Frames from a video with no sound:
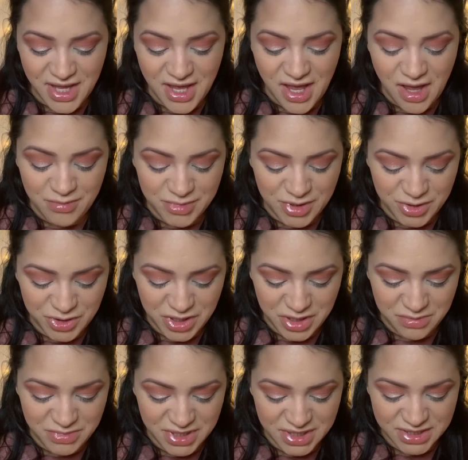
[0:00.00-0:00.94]
gonna try to
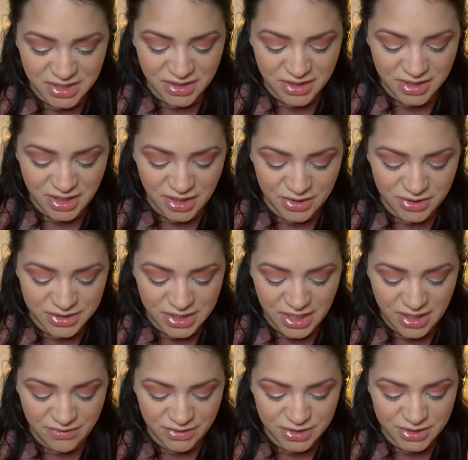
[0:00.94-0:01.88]
mix all the colors I
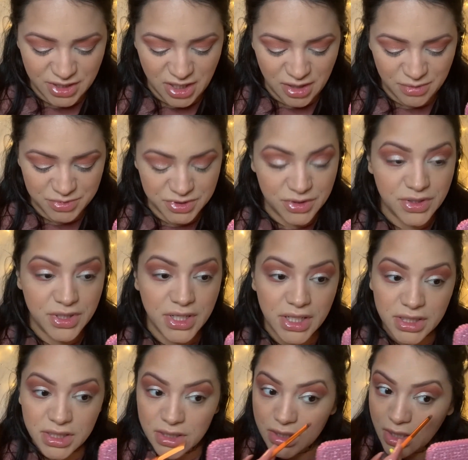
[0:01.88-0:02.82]
have on top so that
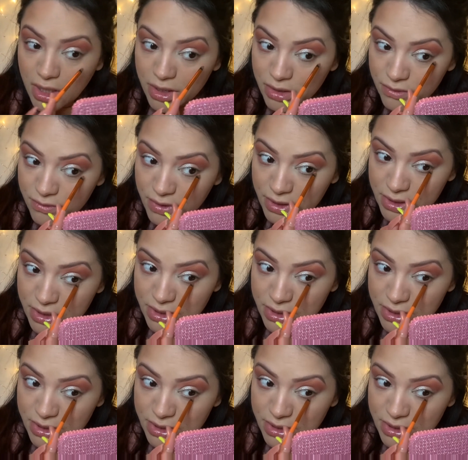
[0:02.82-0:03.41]
I can kind of get the